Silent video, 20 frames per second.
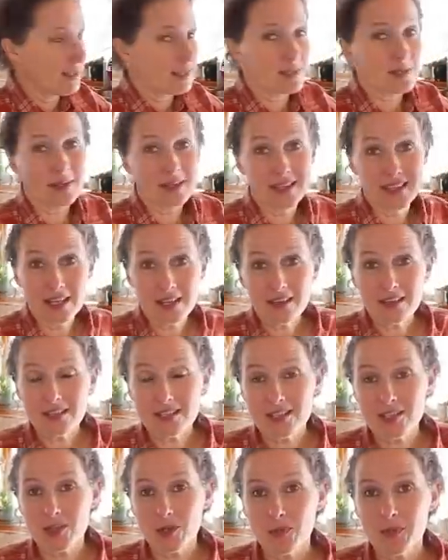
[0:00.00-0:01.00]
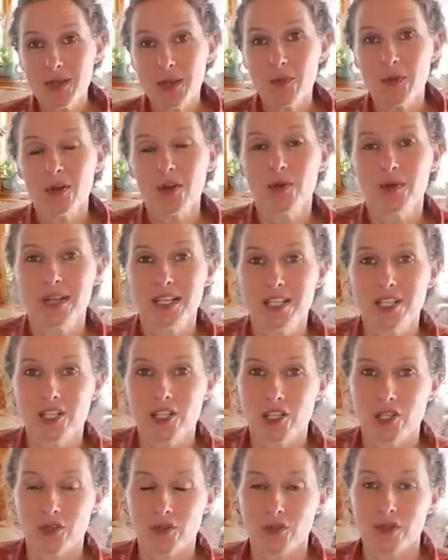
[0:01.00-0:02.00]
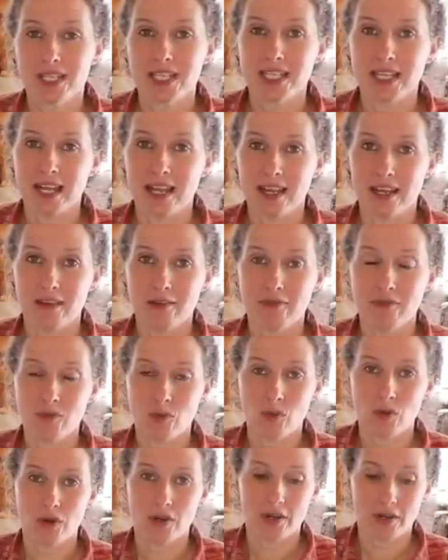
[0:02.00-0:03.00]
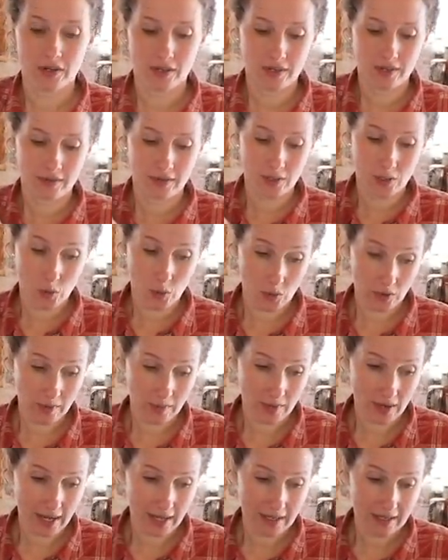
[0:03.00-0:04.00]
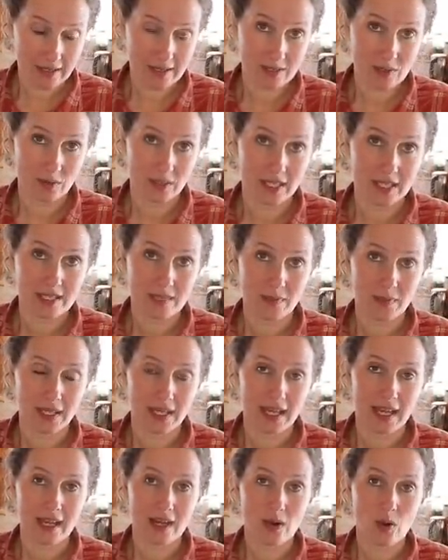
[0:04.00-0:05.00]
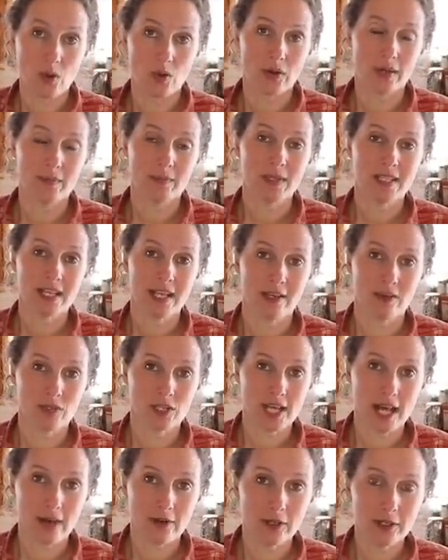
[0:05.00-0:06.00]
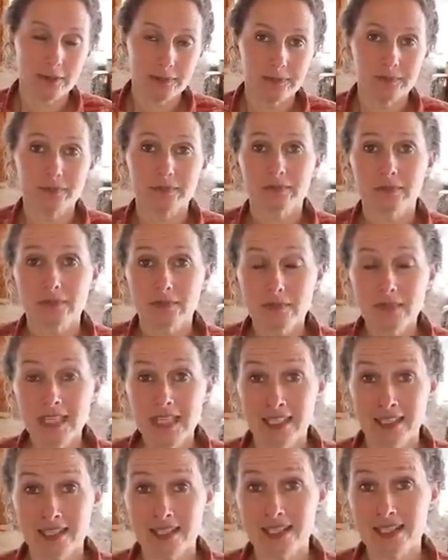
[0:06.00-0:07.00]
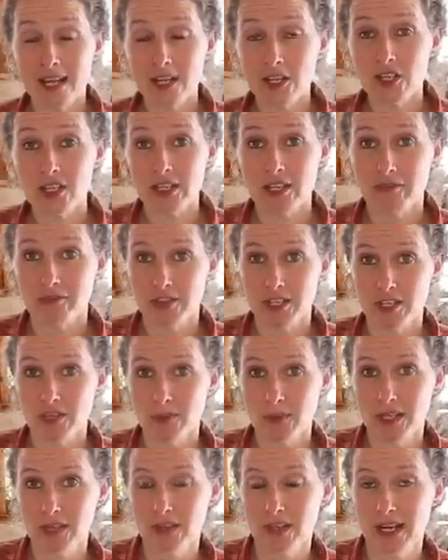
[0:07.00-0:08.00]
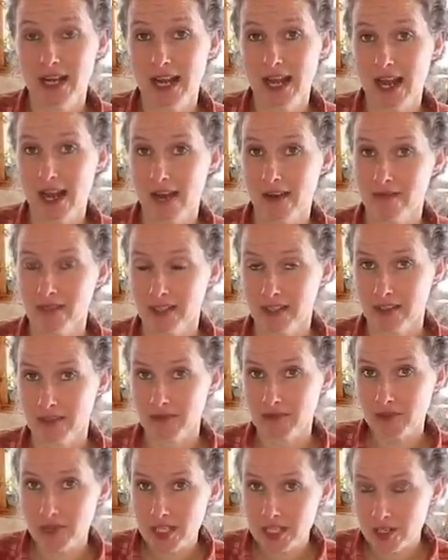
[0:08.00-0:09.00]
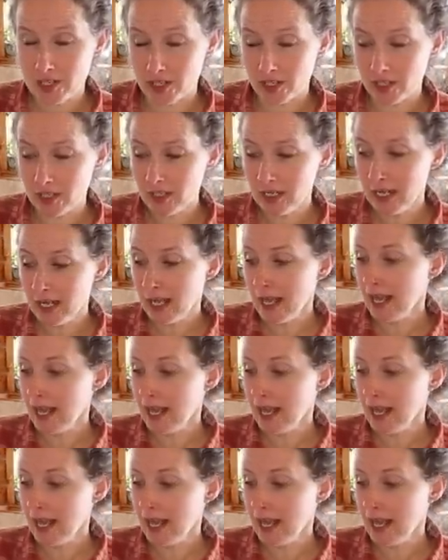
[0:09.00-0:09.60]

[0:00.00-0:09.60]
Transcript: So I think the soup that we're going to do today for the cornbread is going to be a corn and potato chowder. And this is actually a freezer meal that I have in the freezer.